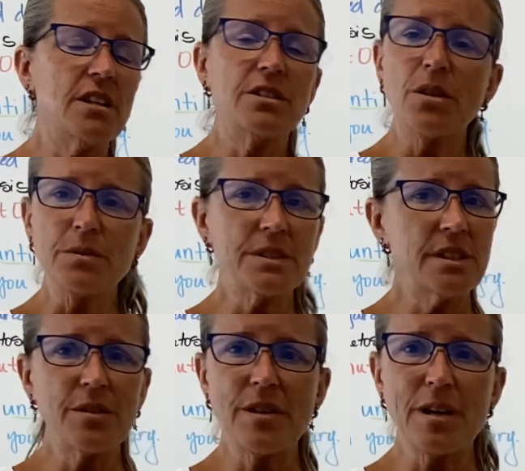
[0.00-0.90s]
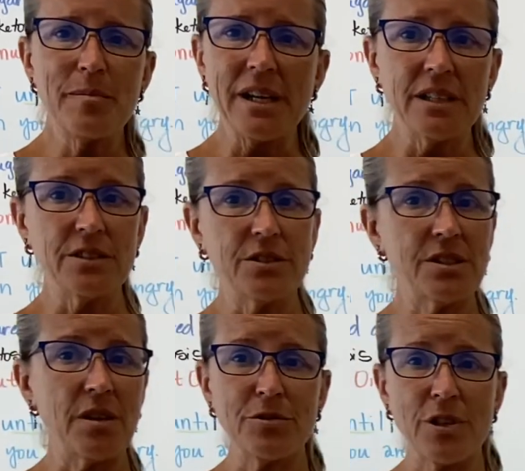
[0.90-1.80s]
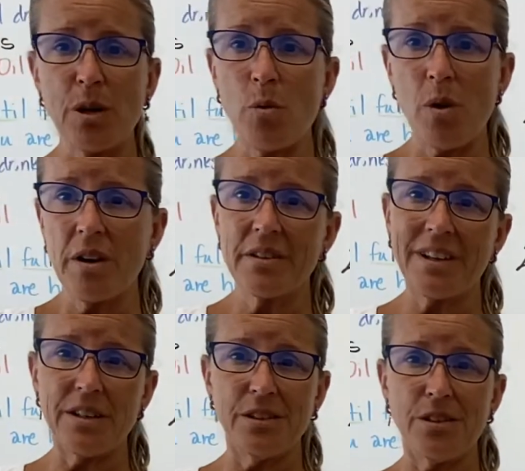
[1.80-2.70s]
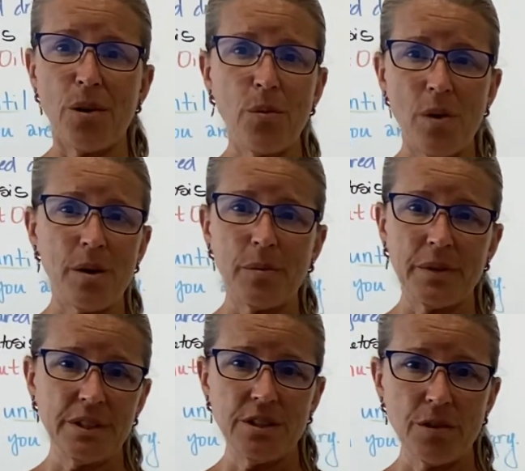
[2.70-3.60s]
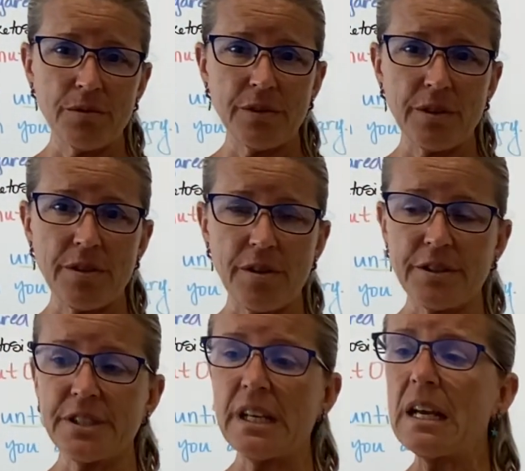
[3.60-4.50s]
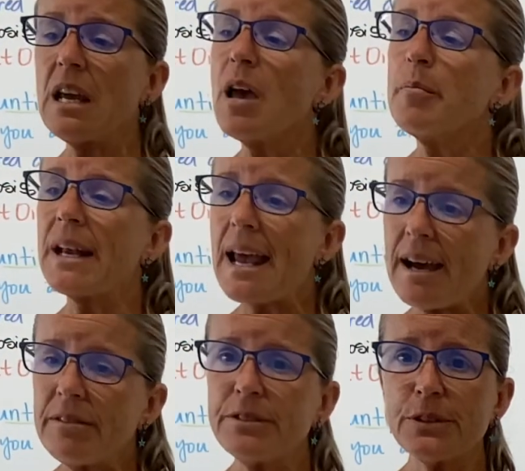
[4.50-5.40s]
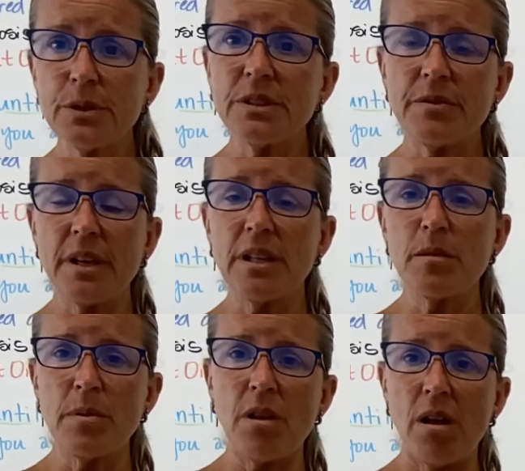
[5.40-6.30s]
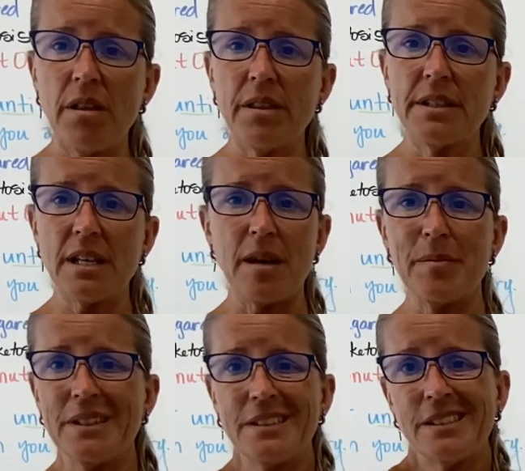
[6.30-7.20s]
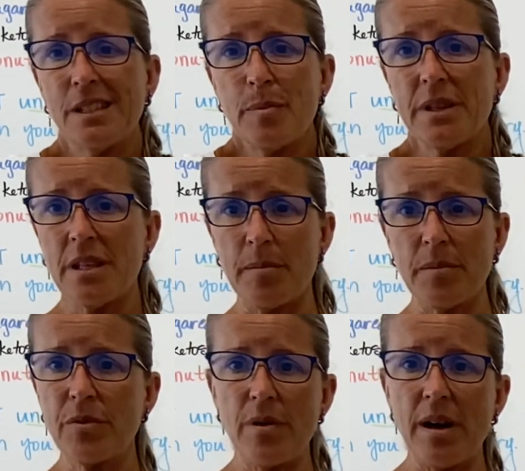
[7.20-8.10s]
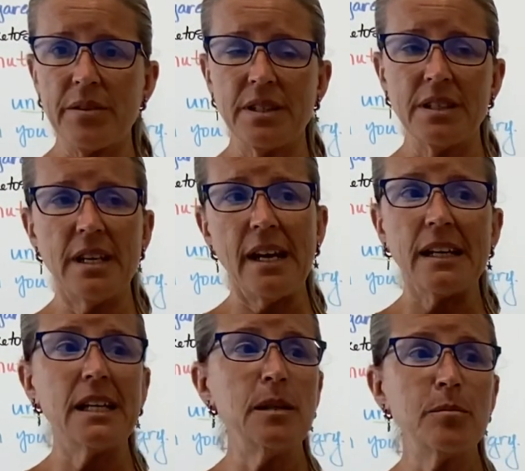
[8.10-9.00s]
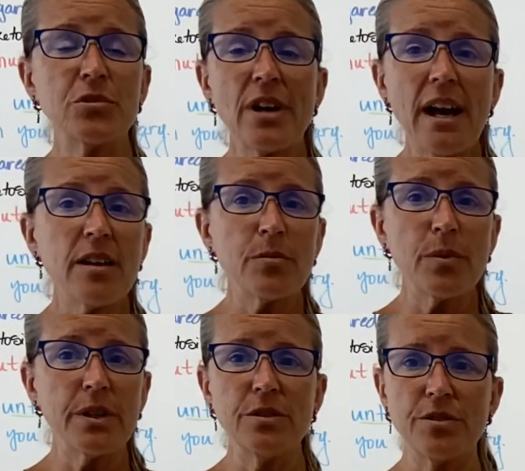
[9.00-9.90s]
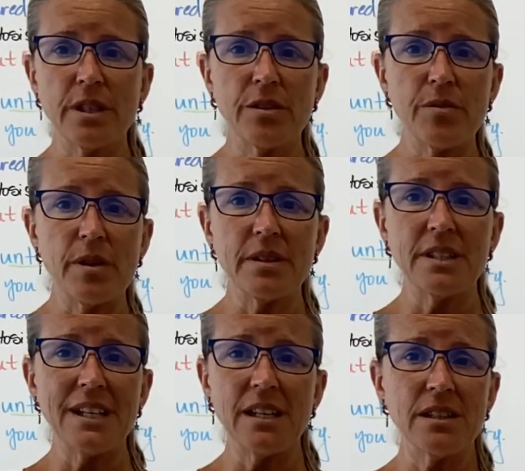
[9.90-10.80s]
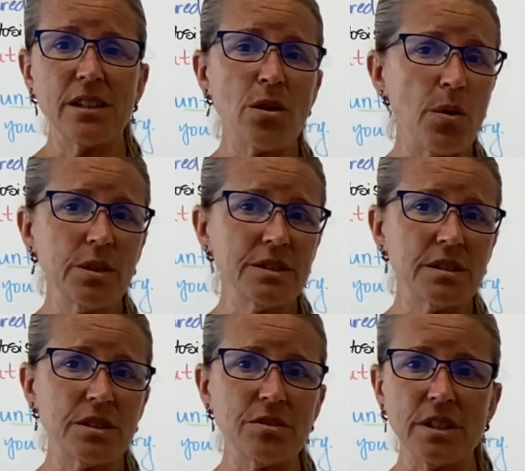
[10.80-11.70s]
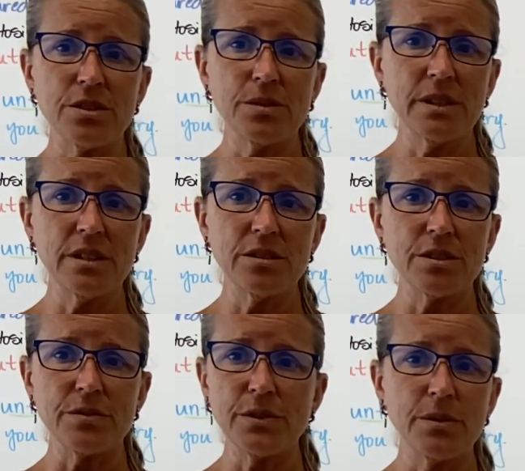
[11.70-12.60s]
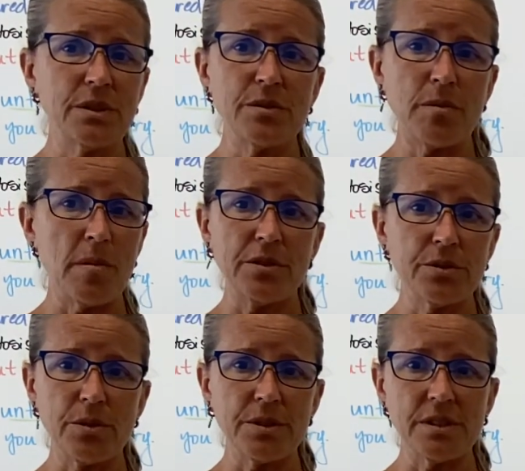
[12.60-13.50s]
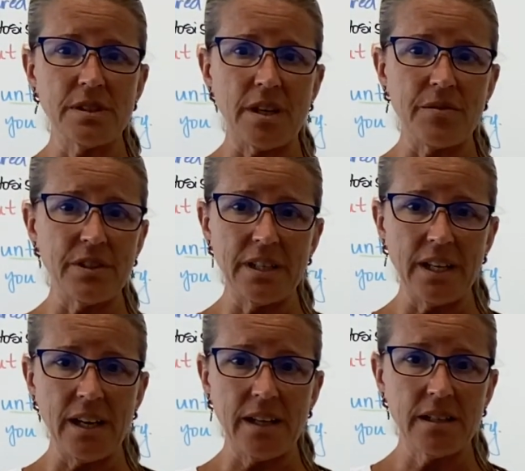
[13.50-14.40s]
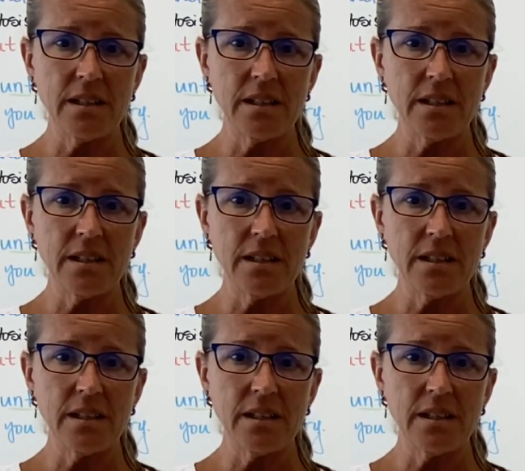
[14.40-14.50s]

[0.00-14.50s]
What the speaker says: Don't sit around making yourself drink water that you don't want when you don't feel thirsty, but have fluids available all the time and sip at them throughout the day. Keep track of what you drink throughout the day, and the goal is to drink 2 liters of fluids from all sources every day.